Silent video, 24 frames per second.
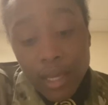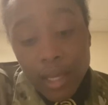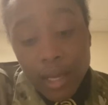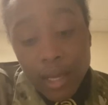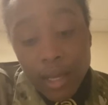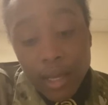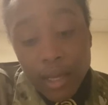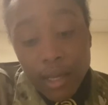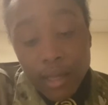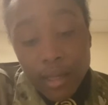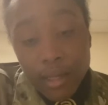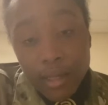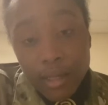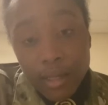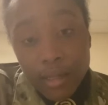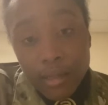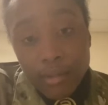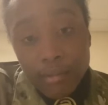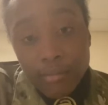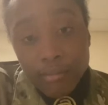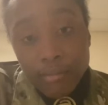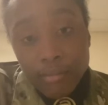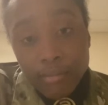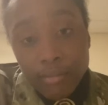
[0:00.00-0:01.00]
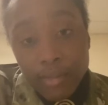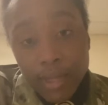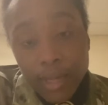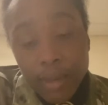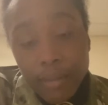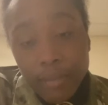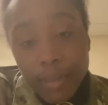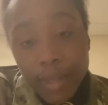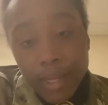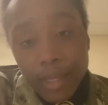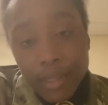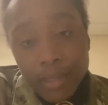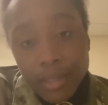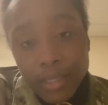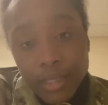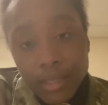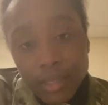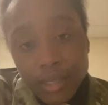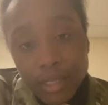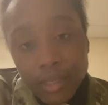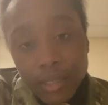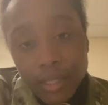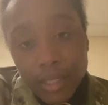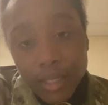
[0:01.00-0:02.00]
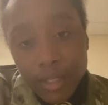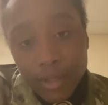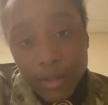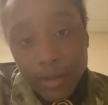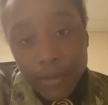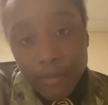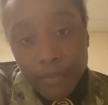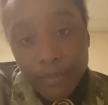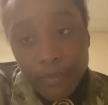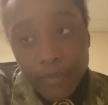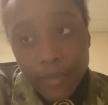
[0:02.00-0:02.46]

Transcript: and pay attention here